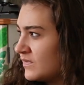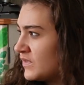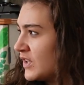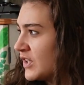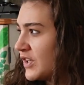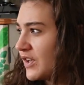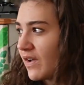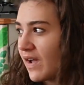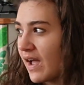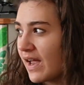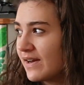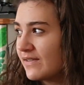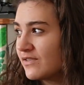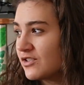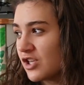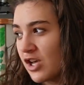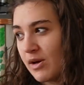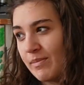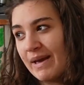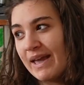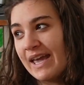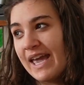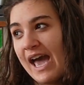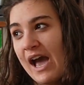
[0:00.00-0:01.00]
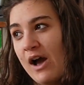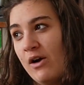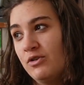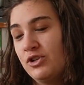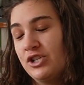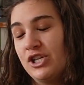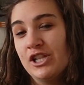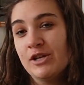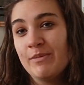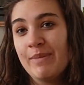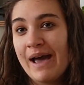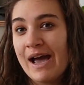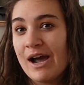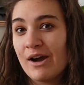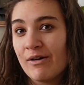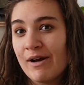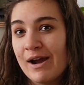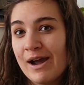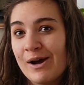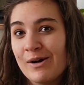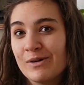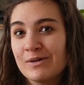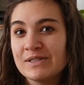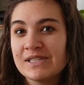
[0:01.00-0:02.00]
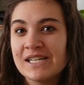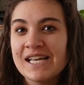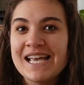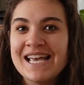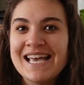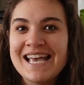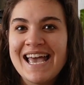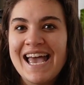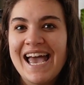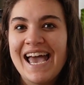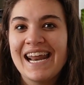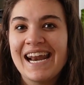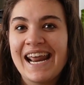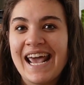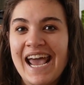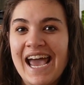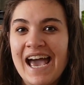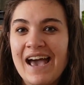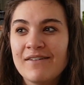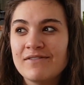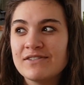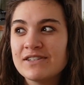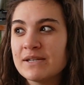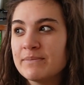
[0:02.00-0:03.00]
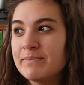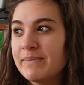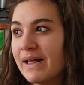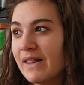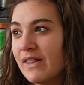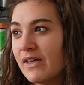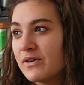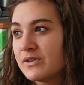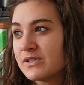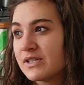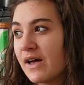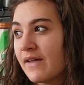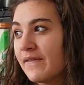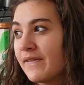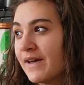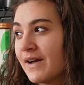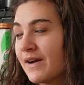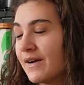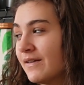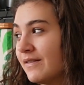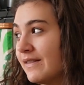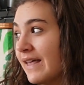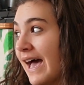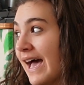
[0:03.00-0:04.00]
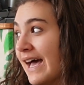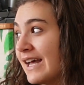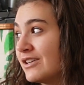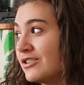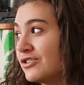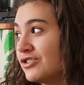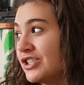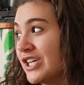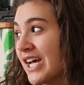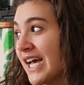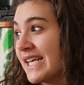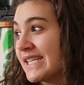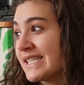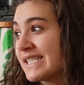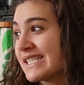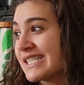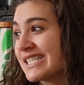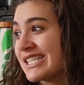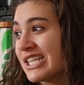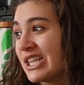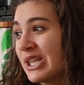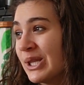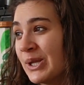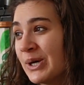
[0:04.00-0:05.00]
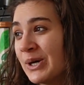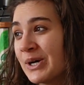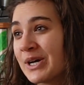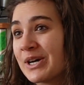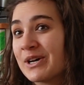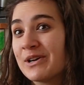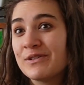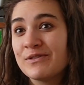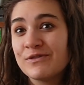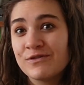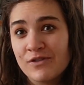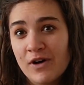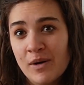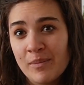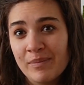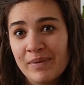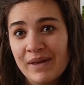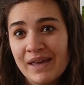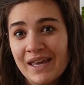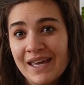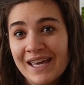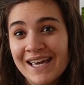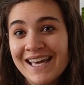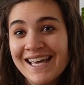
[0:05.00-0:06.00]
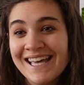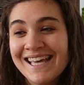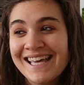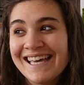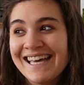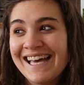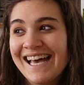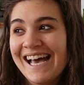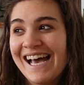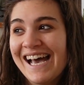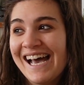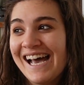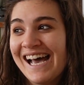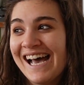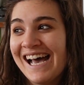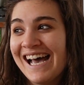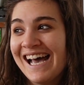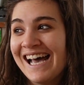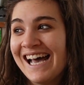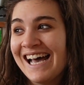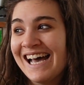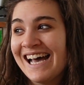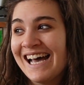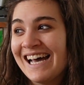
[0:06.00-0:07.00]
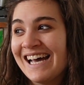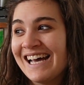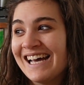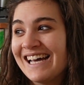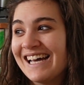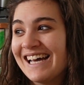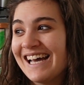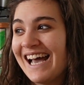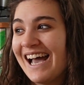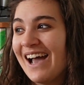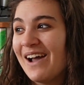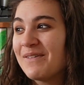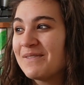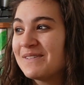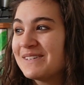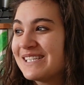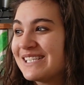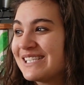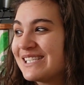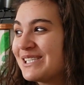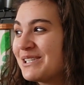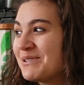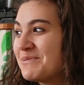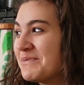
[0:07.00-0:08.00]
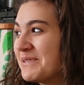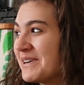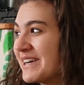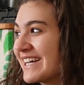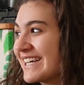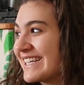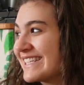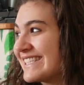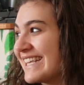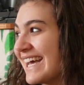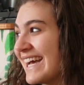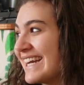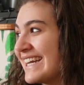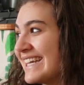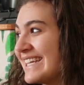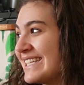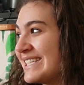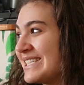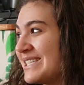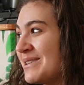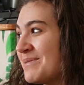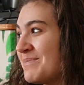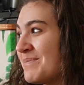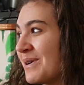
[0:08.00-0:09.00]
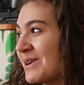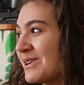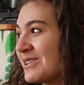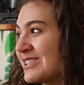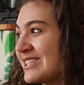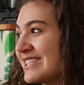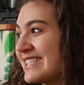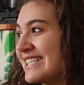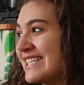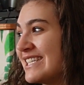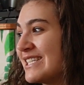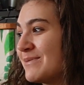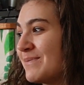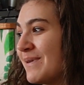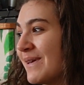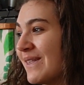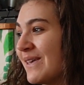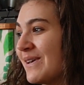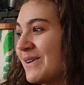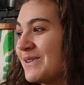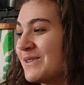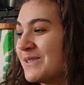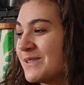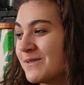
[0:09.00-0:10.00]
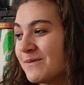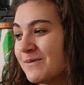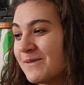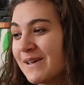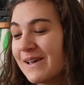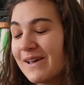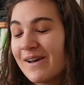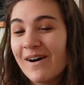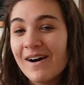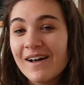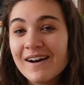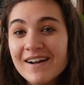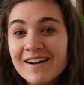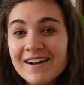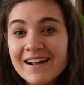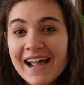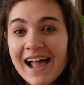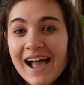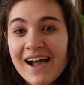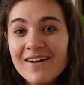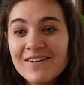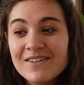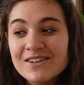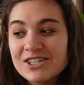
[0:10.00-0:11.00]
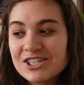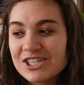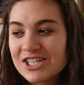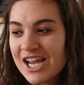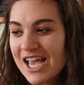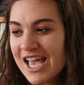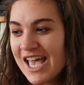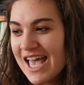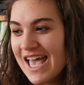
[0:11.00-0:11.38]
you kind of saw my couch in the background, and I have some pillows on there that just look frumpy. I was super excited to purchase these pillows when we got our couch,